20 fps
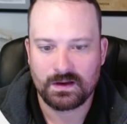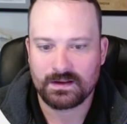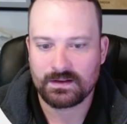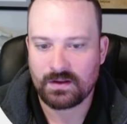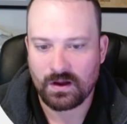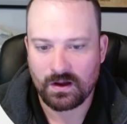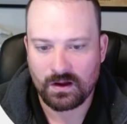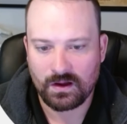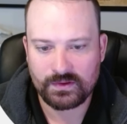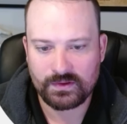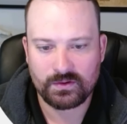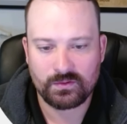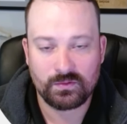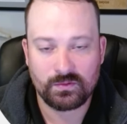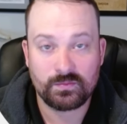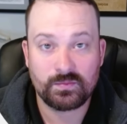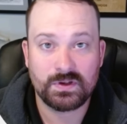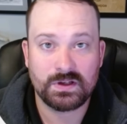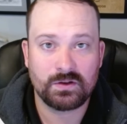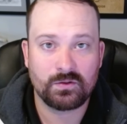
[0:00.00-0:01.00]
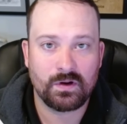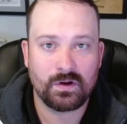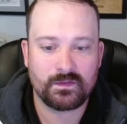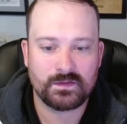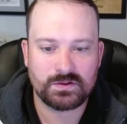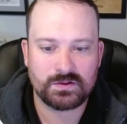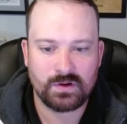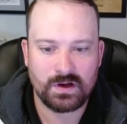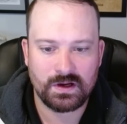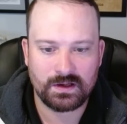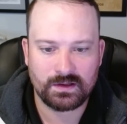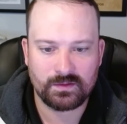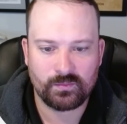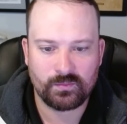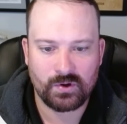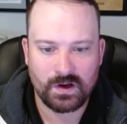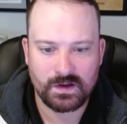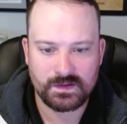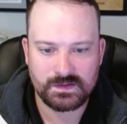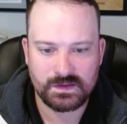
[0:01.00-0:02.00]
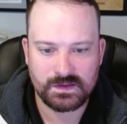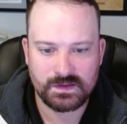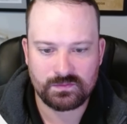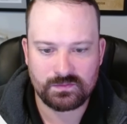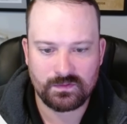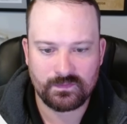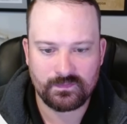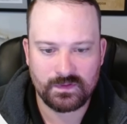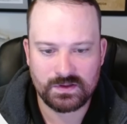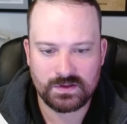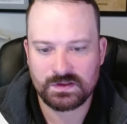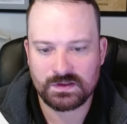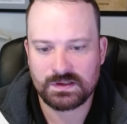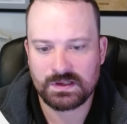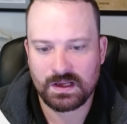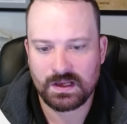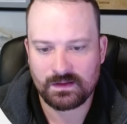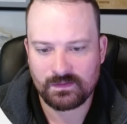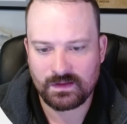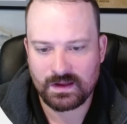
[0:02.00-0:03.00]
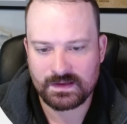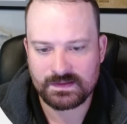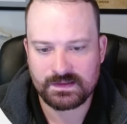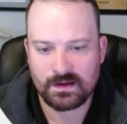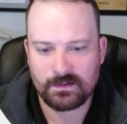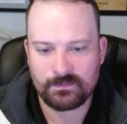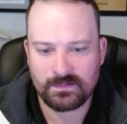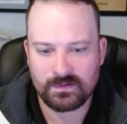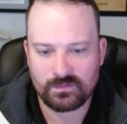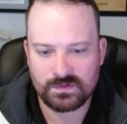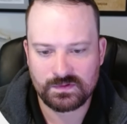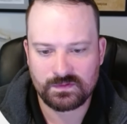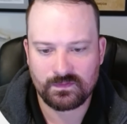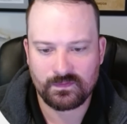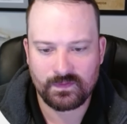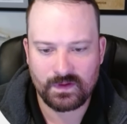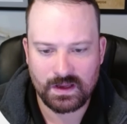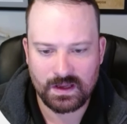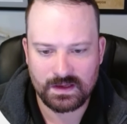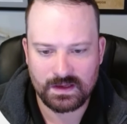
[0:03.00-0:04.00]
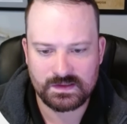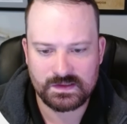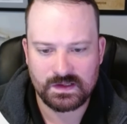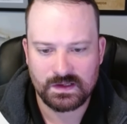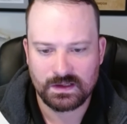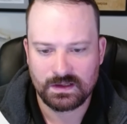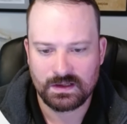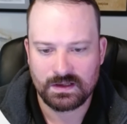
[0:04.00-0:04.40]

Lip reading: The author would be whoever's creating the process, revision date, last time it was revised,